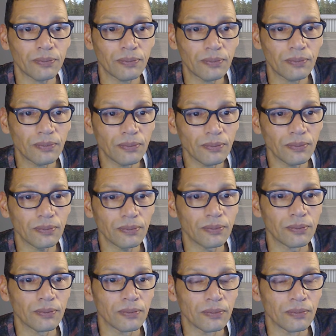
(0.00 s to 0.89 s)

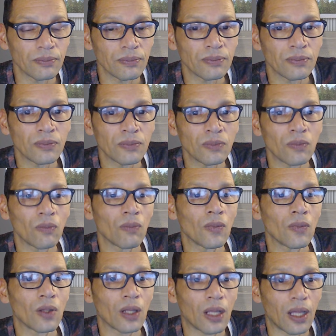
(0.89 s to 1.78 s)

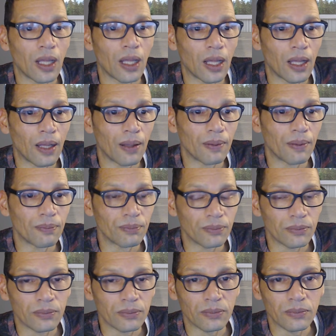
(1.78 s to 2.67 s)

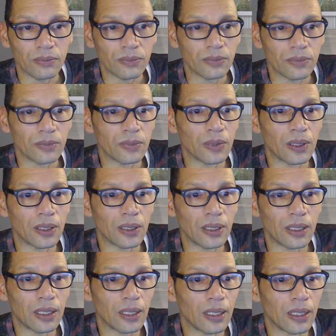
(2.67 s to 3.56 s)

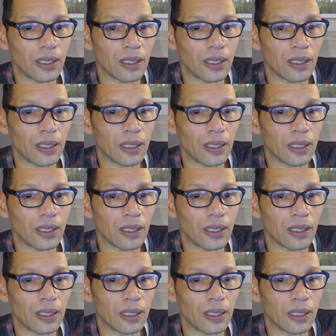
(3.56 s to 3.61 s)
(no one is talking)